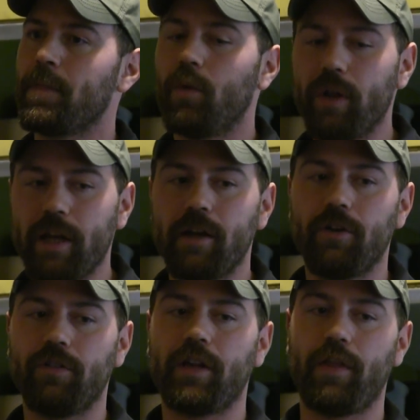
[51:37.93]
That's we right. need to
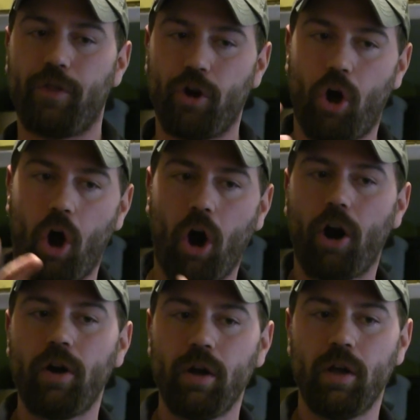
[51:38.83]
understand there
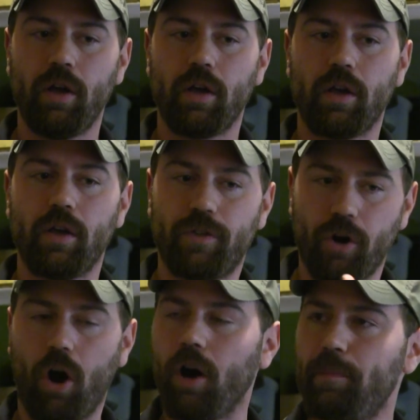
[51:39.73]
are
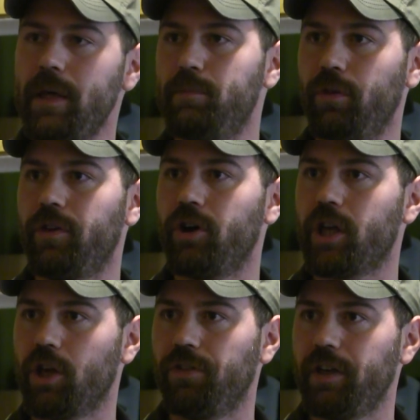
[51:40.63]
there are people that are
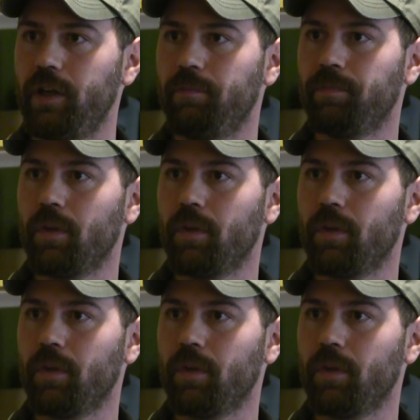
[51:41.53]
guilty